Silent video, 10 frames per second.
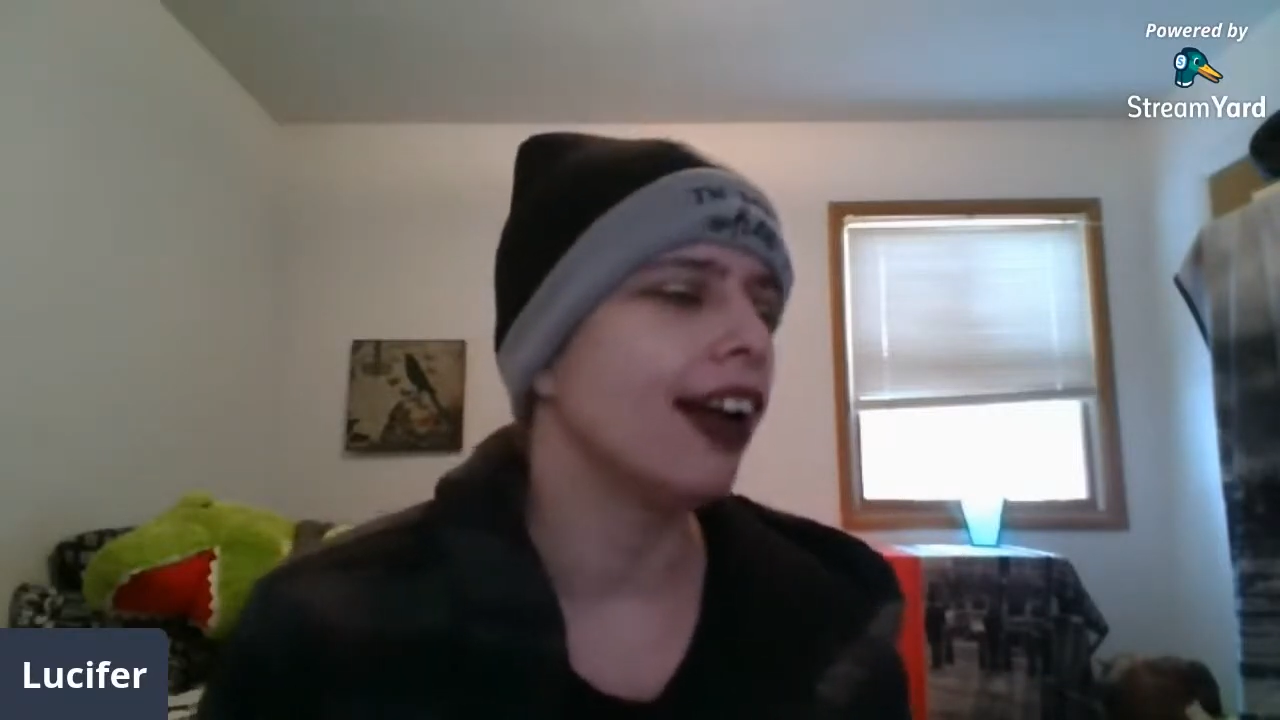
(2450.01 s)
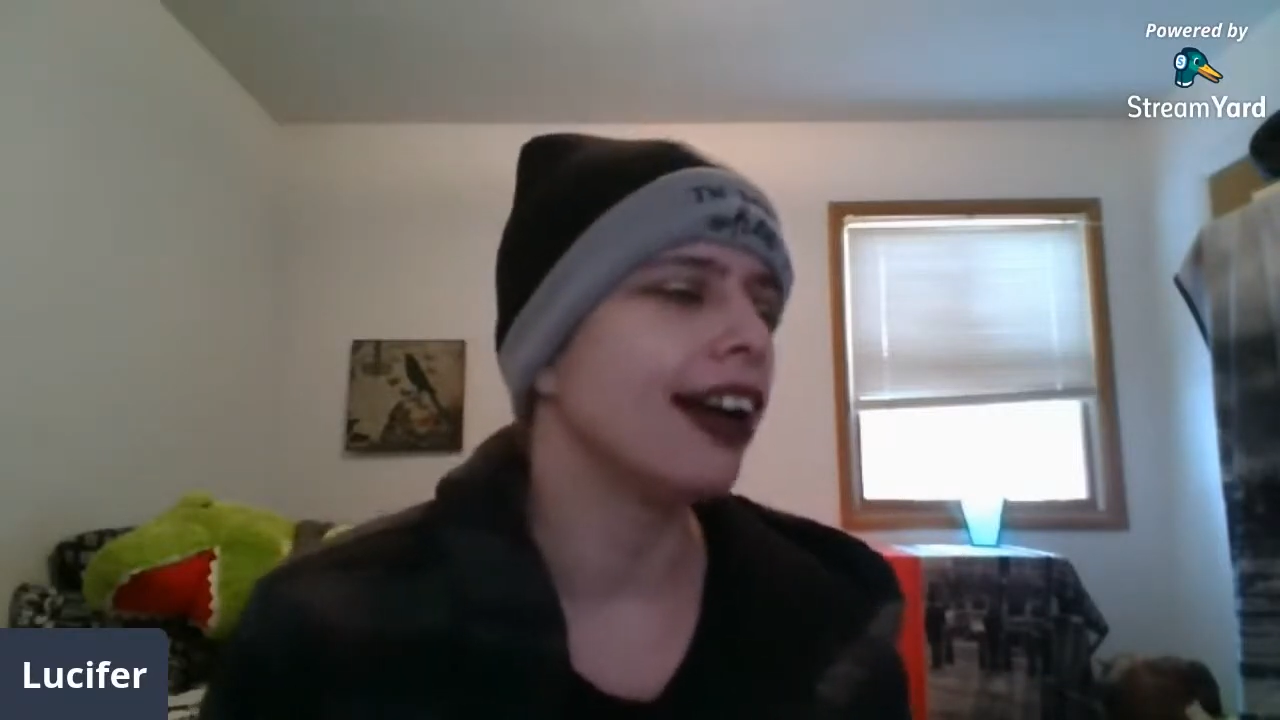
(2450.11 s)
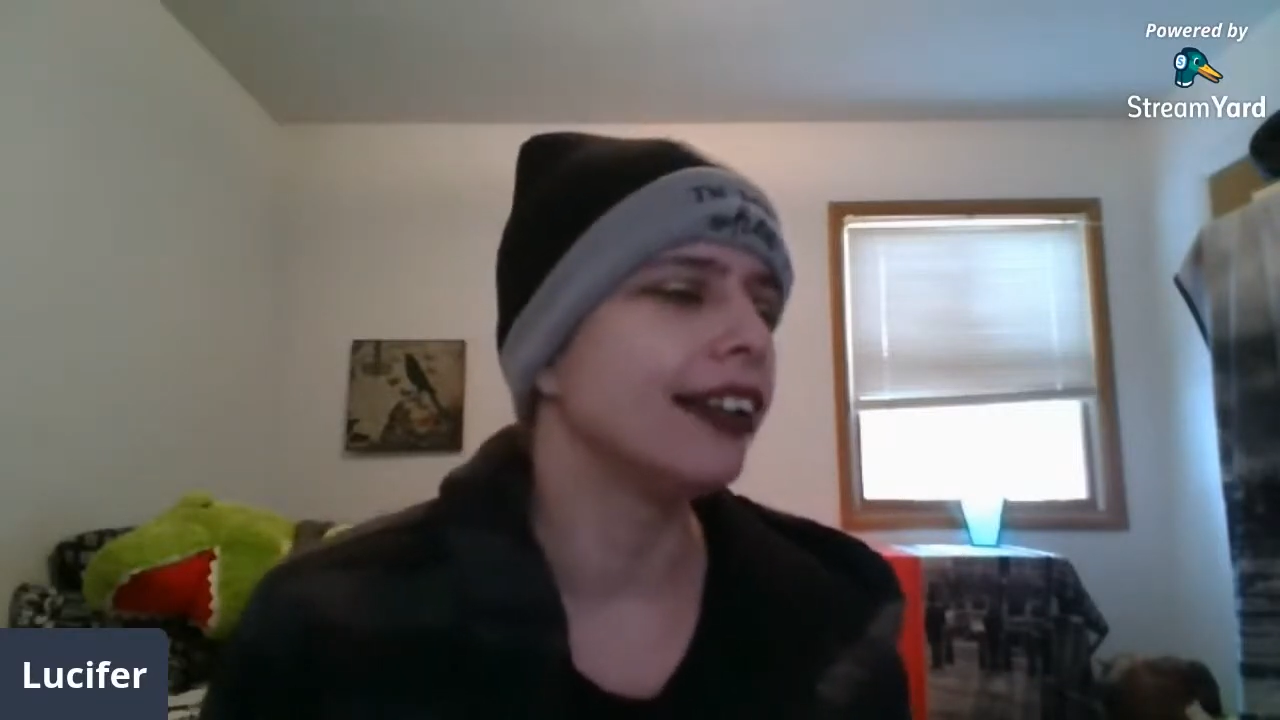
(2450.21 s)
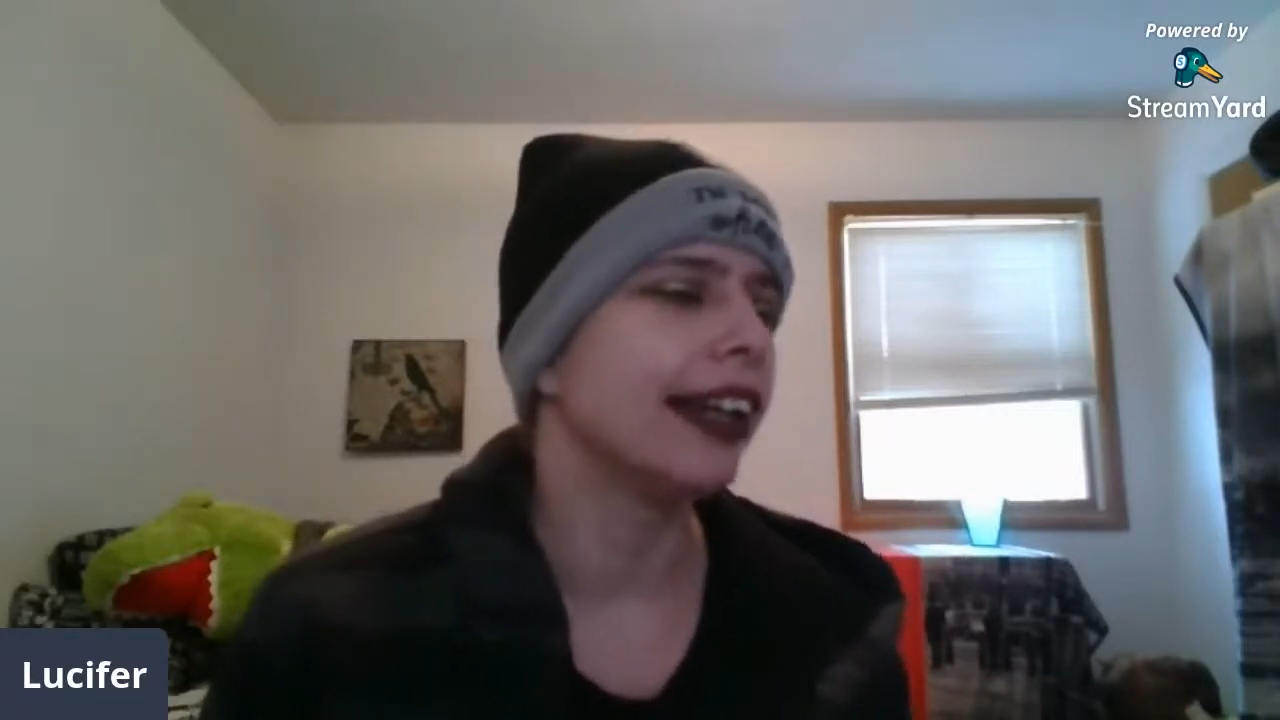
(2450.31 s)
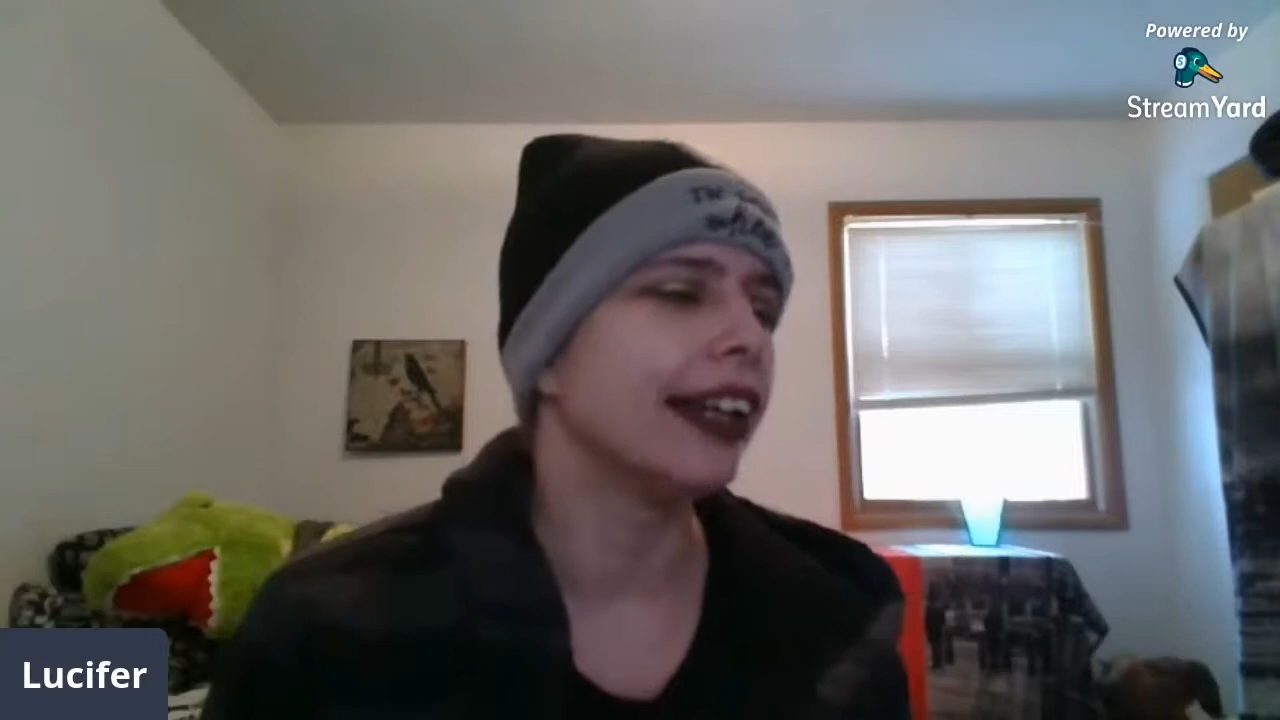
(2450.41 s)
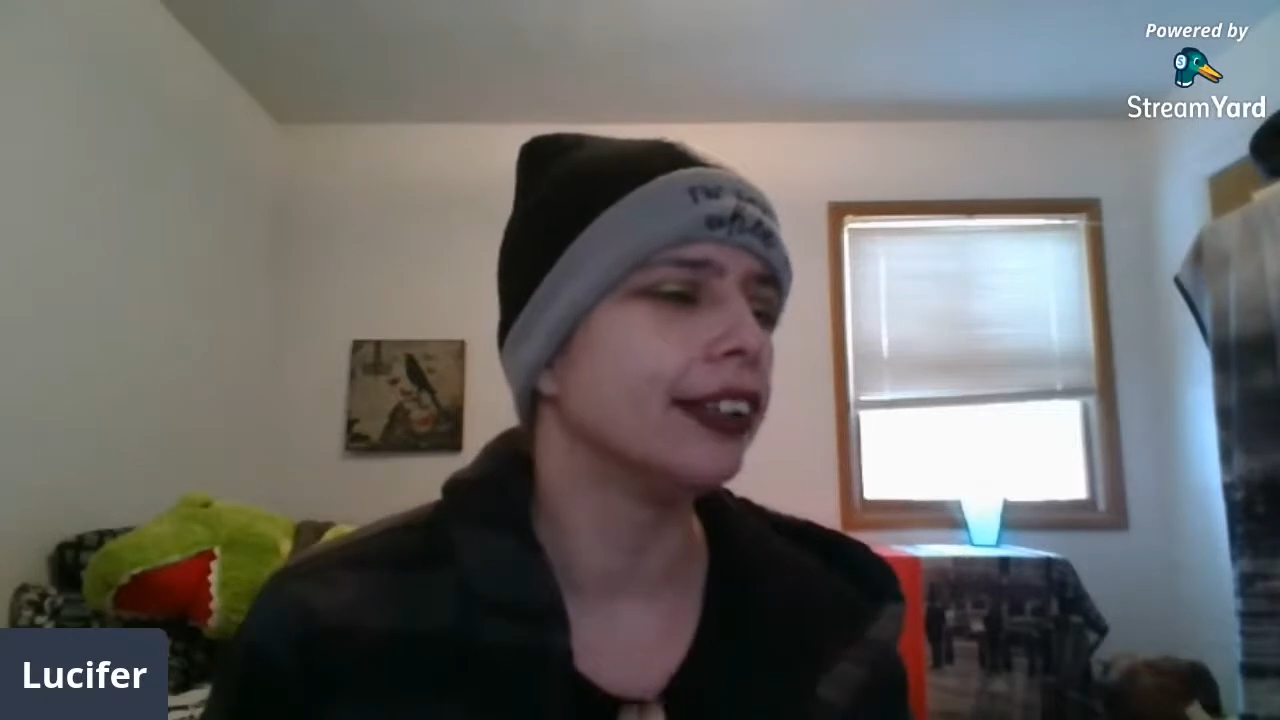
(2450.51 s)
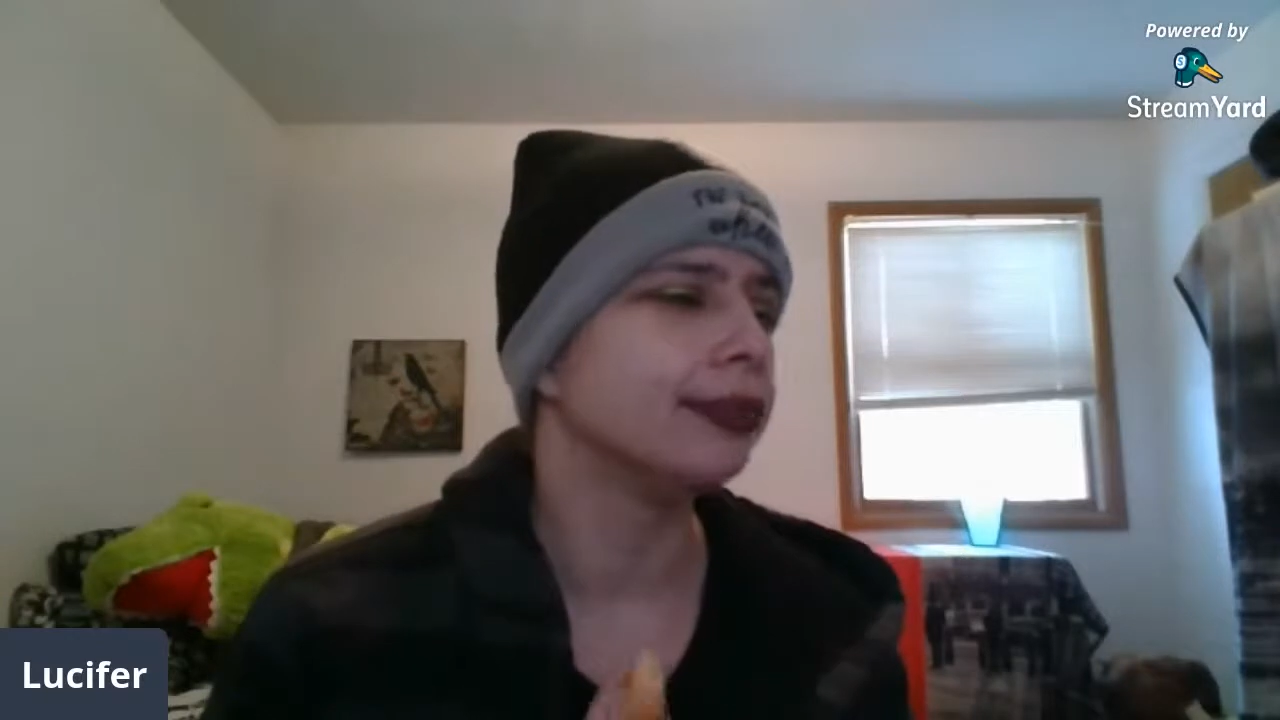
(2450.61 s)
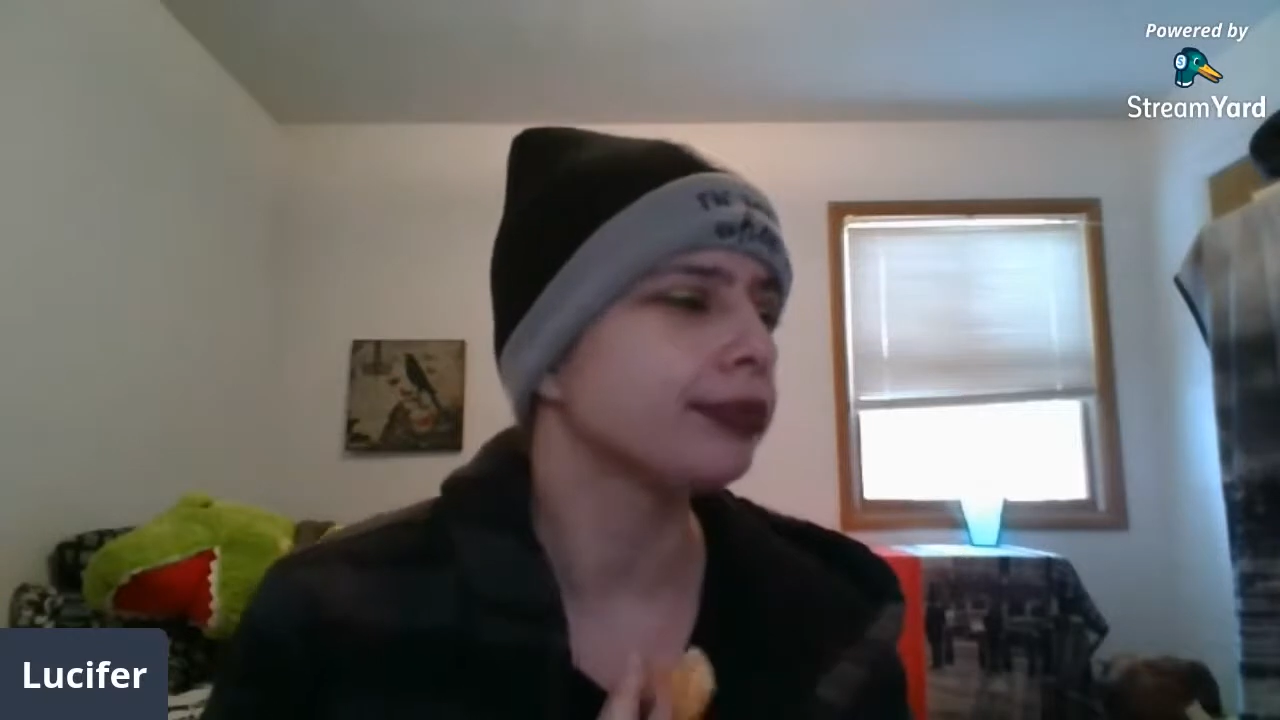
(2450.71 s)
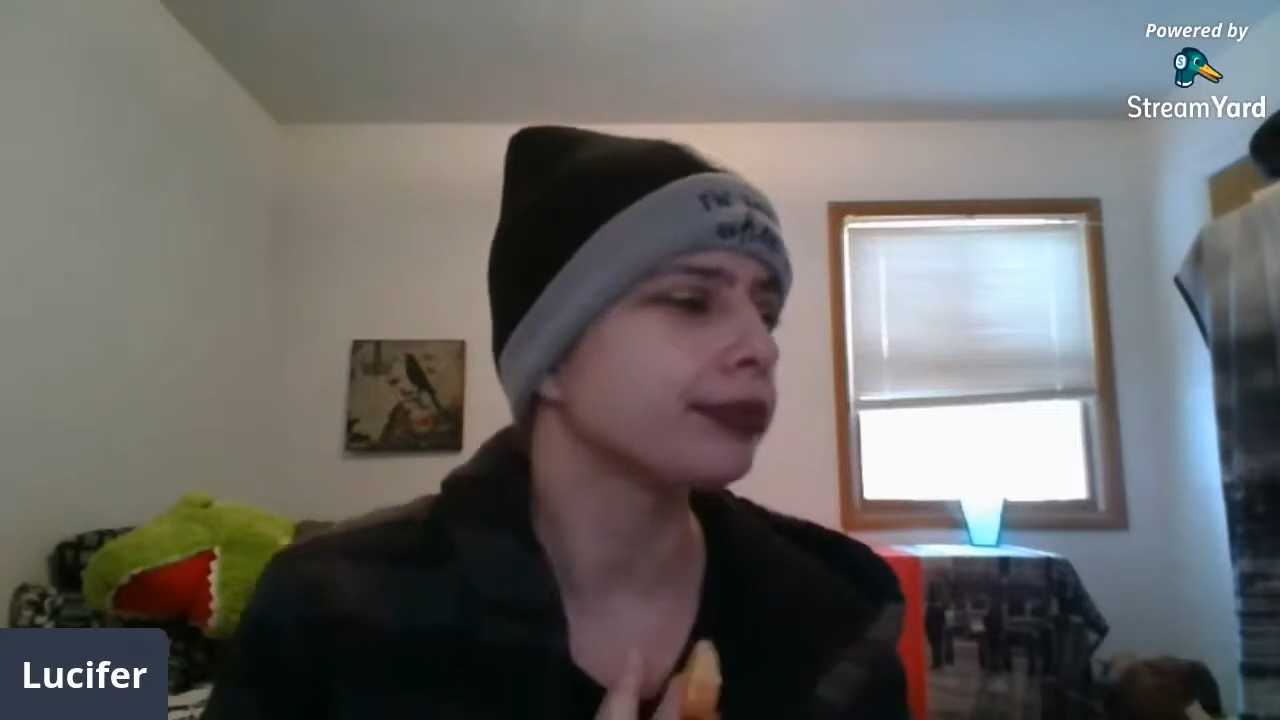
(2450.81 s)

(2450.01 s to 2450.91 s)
And then